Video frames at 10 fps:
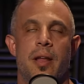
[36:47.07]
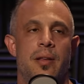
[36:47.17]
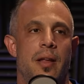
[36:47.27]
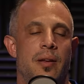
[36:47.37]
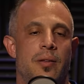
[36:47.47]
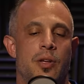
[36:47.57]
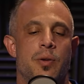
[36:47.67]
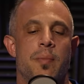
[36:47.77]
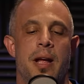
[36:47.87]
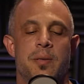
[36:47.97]
and, and this
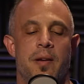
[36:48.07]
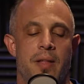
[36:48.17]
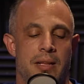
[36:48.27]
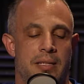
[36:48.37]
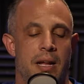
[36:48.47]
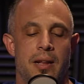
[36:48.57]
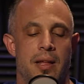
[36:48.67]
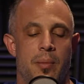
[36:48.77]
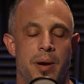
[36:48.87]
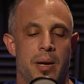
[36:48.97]
reminds me of that study
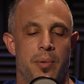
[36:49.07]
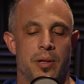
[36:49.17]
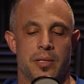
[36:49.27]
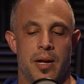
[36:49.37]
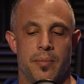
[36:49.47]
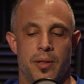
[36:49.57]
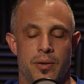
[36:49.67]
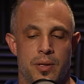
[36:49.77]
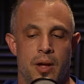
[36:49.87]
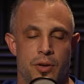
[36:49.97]
that I bring up all the time. And
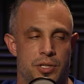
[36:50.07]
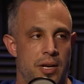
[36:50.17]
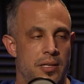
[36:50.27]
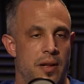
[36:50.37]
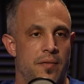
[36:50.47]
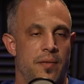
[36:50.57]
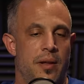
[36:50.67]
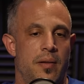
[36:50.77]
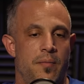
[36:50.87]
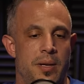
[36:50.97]
there's other studies that have,
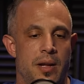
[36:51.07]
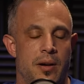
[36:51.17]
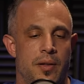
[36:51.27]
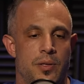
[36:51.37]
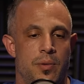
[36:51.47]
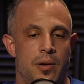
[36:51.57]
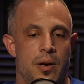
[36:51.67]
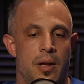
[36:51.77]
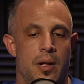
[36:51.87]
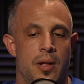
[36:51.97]
that have been done on this where
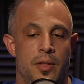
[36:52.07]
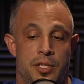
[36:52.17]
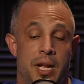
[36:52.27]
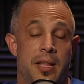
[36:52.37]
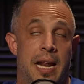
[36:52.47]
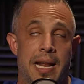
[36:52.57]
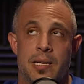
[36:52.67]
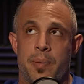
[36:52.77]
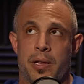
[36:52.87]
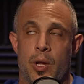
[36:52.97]
the study that I
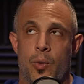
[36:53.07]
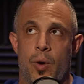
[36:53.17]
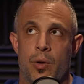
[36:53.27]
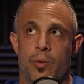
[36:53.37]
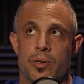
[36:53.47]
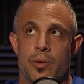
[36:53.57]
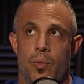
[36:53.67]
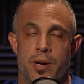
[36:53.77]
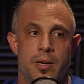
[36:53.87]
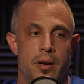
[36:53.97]
typically quote was the
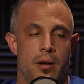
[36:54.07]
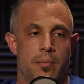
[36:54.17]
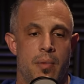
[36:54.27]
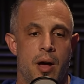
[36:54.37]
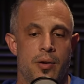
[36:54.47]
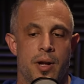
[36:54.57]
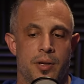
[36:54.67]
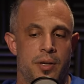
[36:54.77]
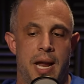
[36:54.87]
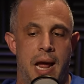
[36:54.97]
one done on modern
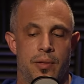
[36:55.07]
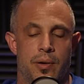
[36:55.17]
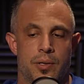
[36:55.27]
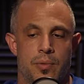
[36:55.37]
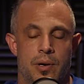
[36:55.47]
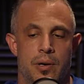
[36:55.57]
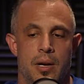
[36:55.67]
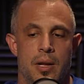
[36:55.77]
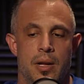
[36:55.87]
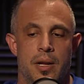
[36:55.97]
hunter gatherers, where
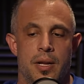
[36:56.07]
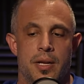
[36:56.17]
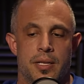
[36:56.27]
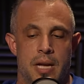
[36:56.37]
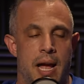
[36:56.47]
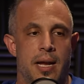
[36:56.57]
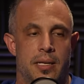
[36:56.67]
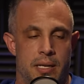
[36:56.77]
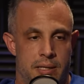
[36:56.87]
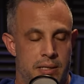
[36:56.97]

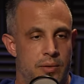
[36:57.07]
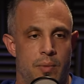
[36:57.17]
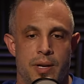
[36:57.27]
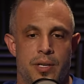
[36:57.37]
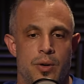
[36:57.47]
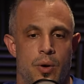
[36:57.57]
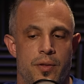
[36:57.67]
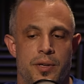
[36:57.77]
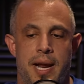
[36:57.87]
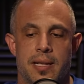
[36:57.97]
scientists went to
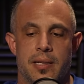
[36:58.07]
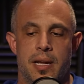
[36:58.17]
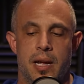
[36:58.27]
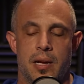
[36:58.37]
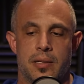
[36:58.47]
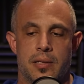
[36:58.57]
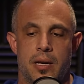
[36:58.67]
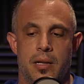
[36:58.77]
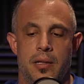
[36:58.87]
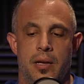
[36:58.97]
northern Tanzania and
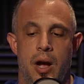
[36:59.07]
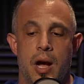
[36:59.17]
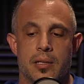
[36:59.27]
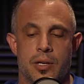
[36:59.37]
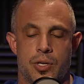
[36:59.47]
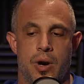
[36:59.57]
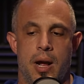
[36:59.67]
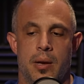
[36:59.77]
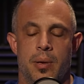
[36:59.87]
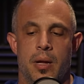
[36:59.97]
studied the Hadza
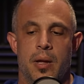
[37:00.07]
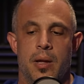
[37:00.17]
tribe